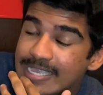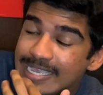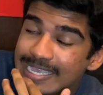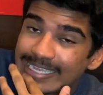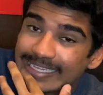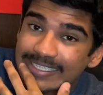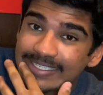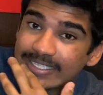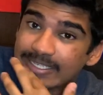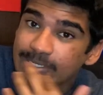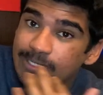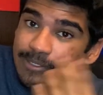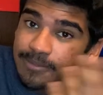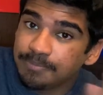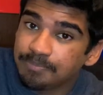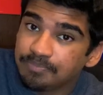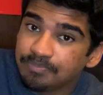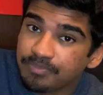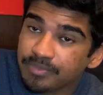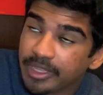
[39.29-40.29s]
And so
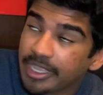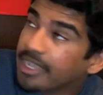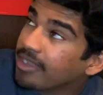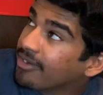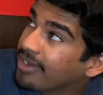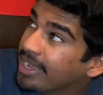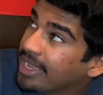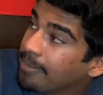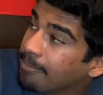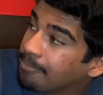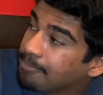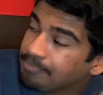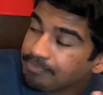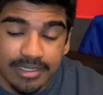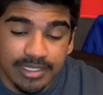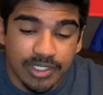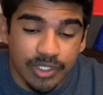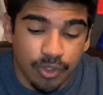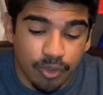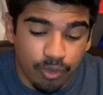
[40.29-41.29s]
here I am.
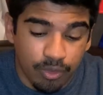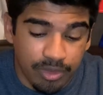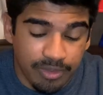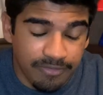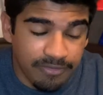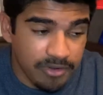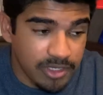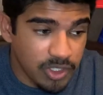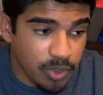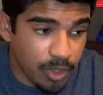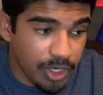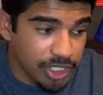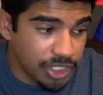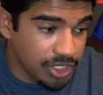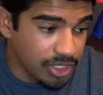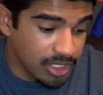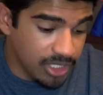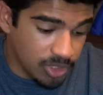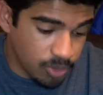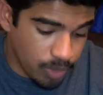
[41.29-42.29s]
So the first question
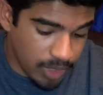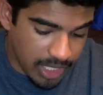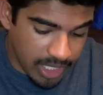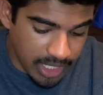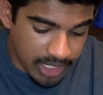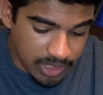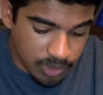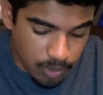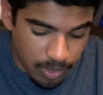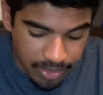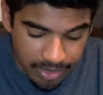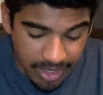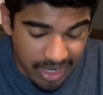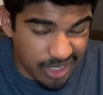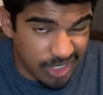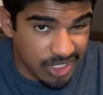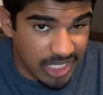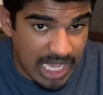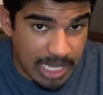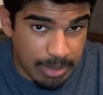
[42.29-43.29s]
this week is one that I
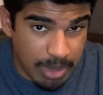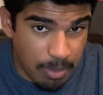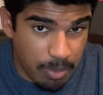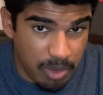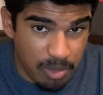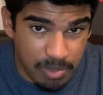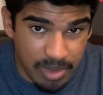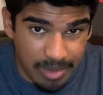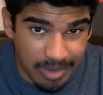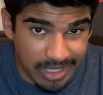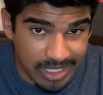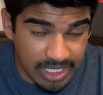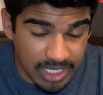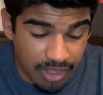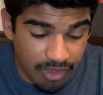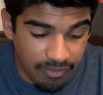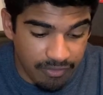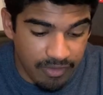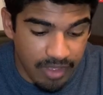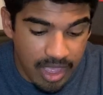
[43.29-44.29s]
just came up with by
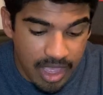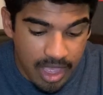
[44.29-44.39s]
myself.